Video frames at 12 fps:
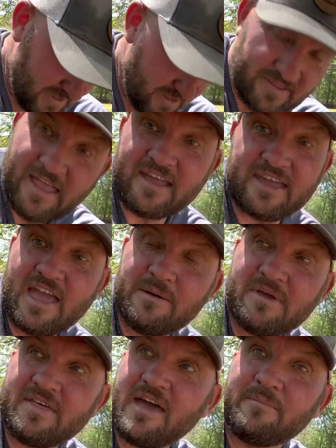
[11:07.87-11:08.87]
That can't
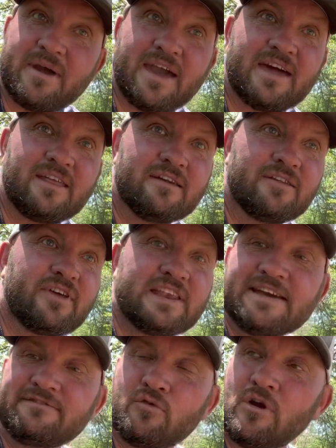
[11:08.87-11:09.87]
be that bad. They
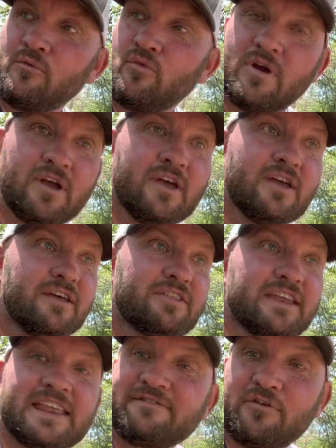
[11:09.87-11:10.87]
never run
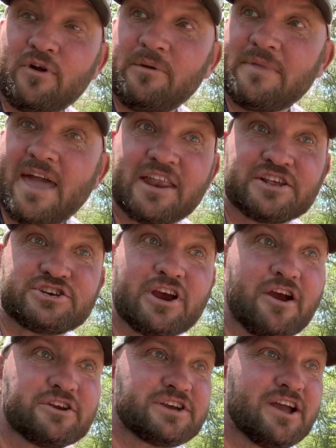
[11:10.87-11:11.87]
me out of
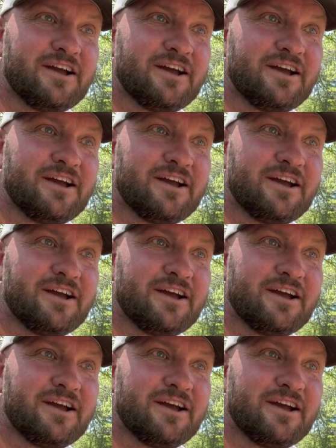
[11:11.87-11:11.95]
church.